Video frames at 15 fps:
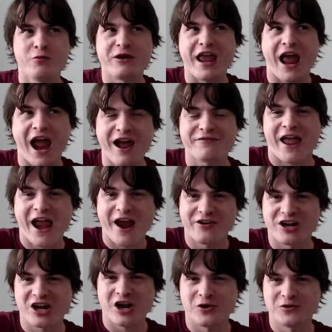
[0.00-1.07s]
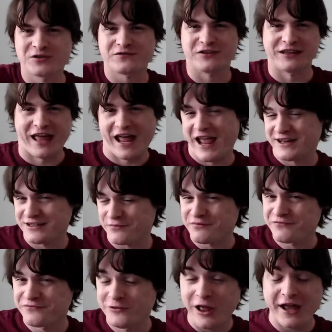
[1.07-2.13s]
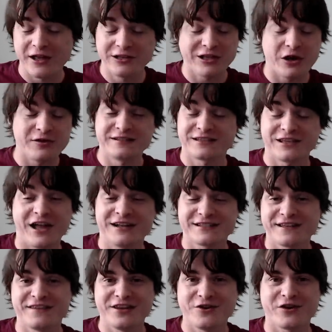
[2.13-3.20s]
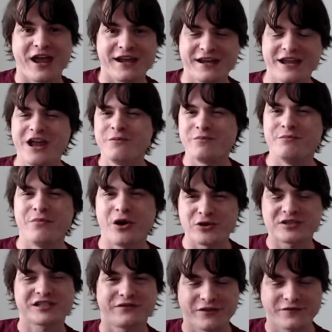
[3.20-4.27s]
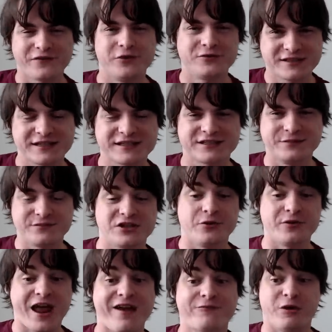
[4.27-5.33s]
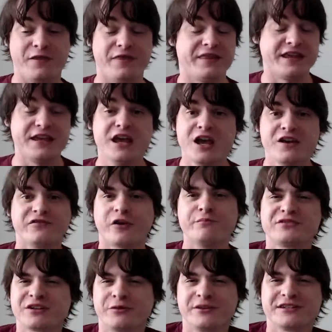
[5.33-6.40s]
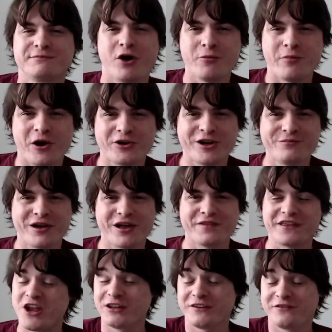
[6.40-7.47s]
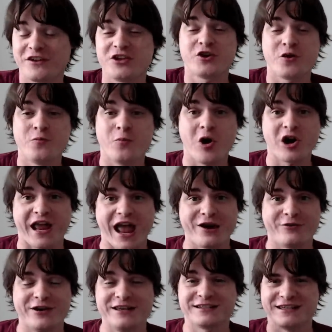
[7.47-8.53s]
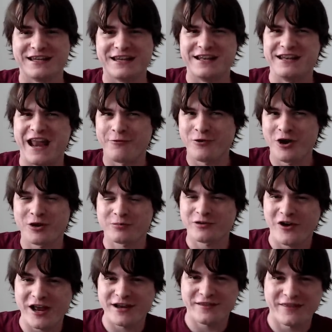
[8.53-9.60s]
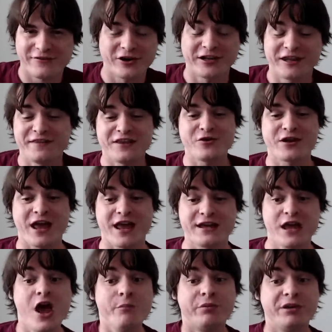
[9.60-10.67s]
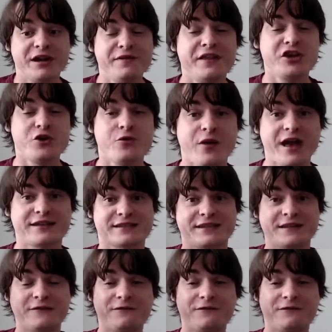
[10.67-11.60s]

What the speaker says: we have area codes for land lines in the UK, but most other phone systems don't have one. From someone's mobile number, the only thing you can work out is the network provider they're on in the UK, but in the US, the